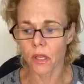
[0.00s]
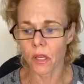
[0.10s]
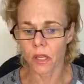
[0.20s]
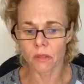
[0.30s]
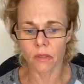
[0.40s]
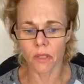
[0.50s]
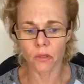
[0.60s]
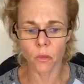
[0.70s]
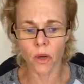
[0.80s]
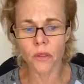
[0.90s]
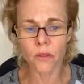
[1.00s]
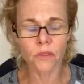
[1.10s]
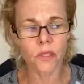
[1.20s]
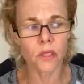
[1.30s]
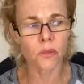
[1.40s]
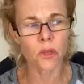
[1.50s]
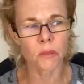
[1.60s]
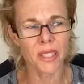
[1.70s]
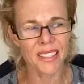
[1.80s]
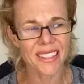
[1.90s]
It's one of those things where
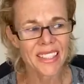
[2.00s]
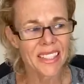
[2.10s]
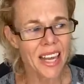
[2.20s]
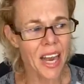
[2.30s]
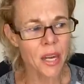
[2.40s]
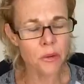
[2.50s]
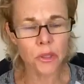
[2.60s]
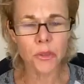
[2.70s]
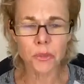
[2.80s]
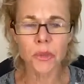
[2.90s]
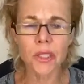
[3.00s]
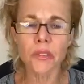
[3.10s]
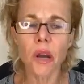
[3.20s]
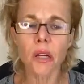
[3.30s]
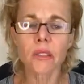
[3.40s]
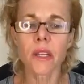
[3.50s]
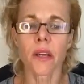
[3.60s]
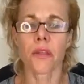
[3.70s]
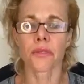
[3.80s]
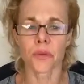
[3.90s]
I'm like, I could really talk to
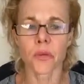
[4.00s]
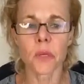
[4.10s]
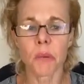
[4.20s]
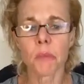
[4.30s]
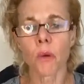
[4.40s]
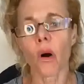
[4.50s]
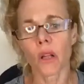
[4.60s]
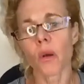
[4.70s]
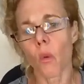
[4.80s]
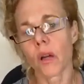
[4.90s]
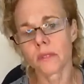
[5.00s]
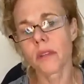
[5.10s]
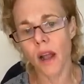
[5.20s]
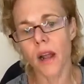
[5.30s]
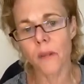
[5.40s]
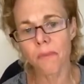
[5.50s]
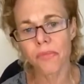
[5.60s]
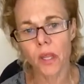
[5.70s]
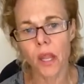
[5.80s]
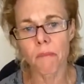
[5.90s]
like 30 people all at one time.
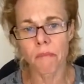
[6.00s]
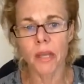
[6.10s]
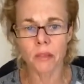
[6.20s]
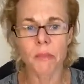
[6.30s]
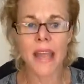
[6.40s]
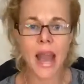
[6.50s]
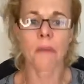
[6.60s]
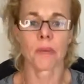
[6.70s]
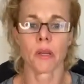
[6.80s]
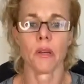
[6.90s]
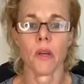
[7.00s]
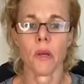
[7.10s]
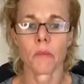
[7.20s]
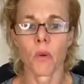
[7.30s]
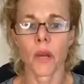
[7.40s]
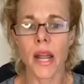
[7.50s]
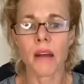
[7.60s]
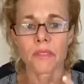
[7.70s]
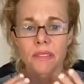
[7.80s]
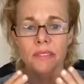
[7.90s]
It makes me happy. But when I
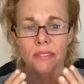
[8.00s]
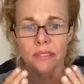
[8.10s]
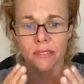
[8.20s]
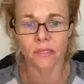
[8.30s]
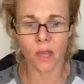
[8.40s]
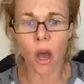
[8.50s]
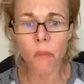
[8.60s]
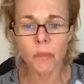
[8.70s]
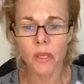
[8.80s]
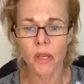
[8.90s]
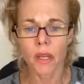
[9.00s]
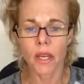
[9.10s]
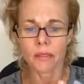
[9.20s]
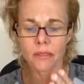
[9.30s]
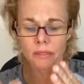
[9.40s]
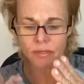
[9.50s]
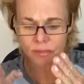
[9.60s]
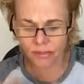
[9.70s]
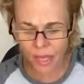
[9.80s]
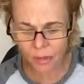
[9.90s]
have to stop and
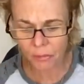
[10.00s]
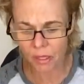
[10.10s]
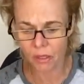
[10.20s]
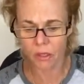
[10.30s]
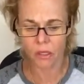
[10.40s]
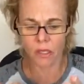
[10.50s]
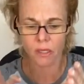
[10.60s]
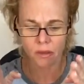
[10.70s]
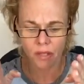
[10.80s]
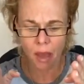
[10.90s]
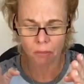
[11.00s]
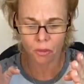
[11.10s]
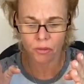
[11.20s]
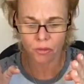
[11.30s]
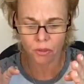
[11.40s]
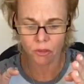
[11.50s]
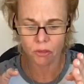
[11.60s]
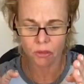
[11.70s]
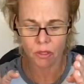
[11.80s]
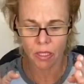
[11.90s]
segment like that person,
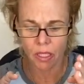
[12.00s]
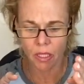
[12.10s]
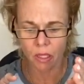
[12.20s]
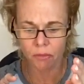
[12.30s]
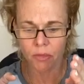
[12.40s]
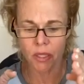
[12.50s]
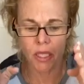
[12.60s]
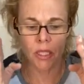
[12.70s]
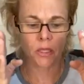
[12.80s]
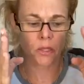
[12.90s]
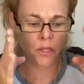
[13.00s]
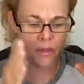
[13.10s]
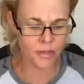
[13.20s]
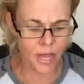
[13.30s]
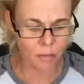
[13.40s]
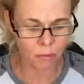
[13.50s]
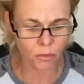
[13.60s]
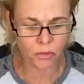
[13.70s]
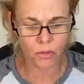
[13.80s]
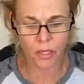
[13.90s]
and then I get off, and then I got to go to that
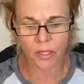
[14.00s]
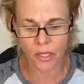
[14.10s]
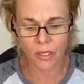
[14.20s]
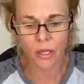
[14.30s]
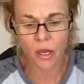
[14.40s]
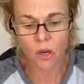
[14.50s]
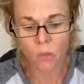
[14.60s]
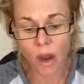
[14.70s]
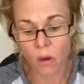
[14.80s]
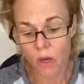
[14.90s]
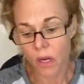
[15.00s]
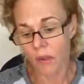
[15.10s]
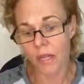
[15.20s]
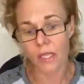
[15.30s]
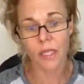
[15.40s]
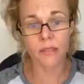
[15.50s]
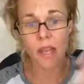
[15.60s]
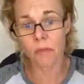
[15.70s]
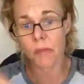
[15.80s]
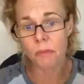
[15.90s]
person, and then wow, I've got like
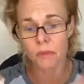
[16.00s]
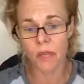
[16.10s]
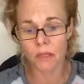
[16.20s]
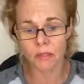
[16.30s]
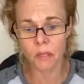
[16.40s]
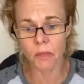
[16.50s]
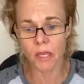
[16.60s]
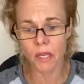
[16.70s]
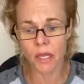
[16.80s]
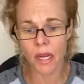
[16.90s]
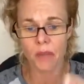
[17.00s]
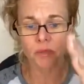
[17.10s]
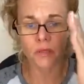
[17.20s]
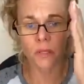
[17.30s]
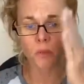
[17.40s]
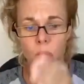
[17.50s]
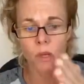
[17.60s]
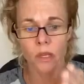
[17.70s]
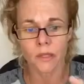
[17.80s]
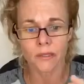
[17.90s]
10 people texting me and I have to deal with
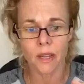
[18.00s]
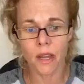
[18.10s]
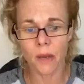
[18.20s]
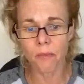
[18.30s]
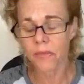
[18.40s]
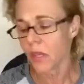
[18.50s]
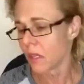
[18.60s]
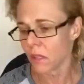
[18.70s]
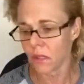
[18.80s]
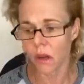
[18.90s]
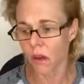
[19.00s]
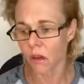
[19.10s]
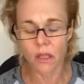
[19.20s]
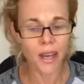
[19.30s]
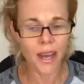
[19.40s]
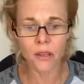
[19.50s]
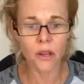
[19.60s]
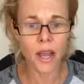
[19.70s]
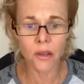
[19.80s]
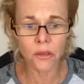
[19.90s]
one at a time. Y'all, I don't
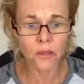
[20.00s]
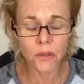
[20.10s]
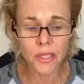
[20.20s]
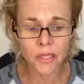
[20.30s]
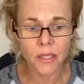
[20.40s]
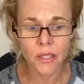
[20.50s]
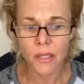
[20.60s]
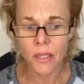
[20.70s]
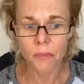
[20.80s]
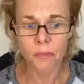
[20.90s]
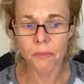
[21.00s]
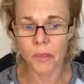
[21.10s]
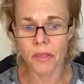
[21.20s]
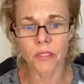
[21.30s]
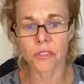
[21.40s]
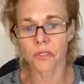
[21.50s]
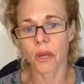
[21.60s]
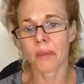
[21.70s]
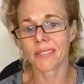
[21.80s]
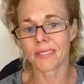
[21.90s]
know how you do it, but that's just
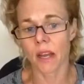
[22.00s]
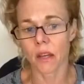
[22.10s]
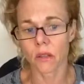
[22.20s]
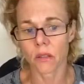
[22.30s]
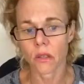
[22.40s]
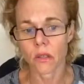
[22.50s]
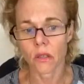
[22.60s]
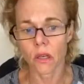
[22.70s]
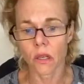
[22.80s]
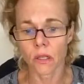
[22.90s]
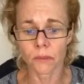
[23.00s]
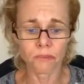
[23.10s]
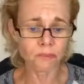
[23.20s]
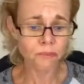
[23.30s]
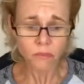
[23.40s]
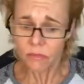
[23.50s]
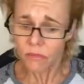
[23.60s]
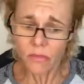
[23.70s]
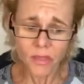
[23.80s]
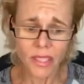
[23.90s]
not my style.
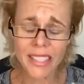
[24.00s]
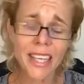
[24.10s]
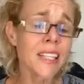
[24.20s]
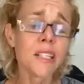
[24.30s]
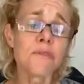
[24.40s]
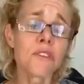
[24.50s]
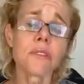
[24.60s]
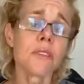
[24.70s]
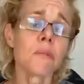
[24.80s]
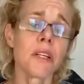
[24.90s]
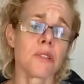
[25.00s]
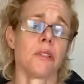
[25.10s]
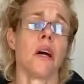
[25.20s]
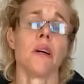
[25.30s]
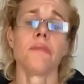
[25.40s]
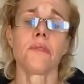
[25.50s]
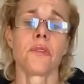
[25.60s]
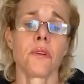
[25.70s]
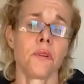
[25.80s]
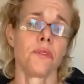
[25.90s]
And I give just as much love to
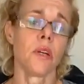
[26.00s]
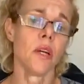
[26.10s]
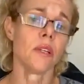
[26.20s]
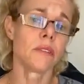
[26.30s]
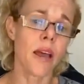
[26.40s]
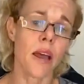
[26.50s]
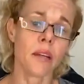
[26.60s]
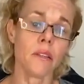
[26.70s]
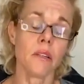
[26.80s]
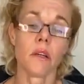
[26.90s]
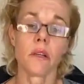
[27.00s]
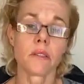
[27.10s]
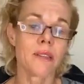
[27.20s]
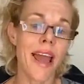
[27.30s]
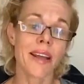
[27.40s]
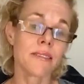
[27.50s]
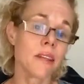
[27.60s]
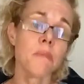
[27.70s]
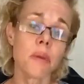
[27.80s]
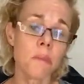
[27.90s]
those 10
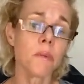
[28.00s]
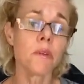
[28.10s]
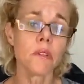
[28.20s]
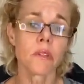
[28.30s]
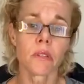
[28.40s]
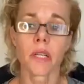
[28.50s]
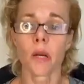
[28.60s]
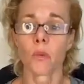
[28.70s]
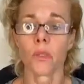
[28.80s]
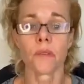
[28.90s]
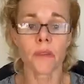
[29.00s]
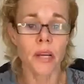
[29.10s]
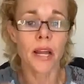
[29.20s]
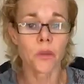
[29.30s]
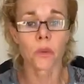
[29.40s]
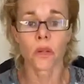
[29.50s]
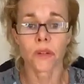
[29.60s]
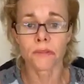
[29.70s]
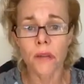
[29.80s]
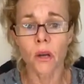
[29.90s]
texting people that I would if I had you on
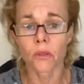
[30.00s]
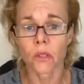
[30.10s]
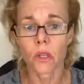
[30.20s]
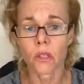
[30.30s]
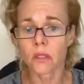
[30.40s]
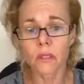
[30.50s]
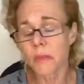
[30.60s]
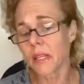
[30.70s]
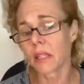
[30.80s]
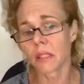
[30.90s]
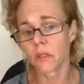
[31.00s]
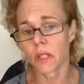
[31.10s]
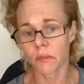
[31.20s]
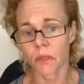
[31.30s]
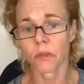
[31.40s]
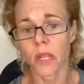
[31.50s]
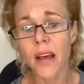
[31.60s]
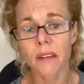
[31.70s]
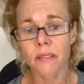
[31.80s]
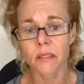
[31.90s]
the phone. Doesn't mean I don't love you
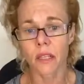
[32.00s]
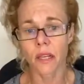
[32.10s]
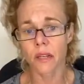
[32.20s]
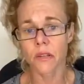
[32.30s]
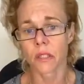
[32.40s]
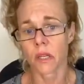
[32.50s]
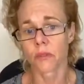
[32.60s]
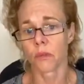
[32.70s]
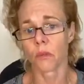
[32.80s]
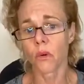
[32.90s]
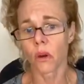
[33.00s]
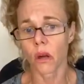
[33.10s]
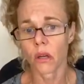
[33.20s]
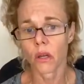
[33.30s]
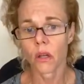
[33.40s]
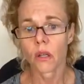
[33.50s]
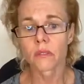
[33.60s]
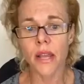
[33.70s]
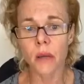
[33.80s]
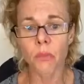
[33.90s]
less. I actually love you more.
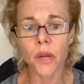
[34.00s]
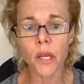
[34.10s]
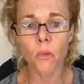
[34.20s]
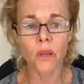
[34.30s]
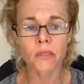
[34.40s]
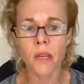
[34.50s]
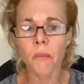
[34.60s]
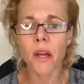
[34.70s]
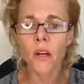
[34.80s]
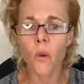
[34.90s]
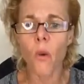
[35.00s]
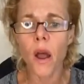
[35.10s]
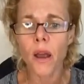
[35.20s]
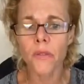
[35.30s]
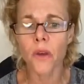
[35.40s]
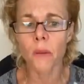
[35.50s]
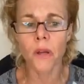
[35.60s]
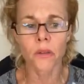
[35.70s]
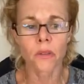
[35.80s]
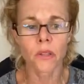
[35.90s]
Dan Brady, what is up? I don't know why I thought
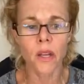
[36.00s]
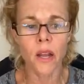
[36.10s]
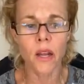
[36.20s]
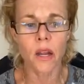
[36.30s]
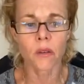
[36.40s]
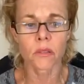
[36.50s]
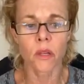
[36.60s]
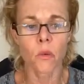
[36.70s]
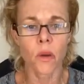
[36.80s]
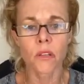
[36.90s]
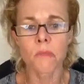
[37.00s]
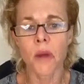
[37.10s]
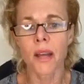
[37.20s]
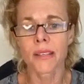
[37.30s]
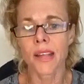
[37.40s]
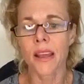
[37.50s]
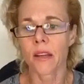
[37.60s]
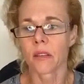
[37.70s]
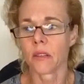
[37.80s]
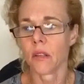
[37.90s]
about you today. I was like, where's my
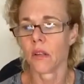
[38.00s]
Dan?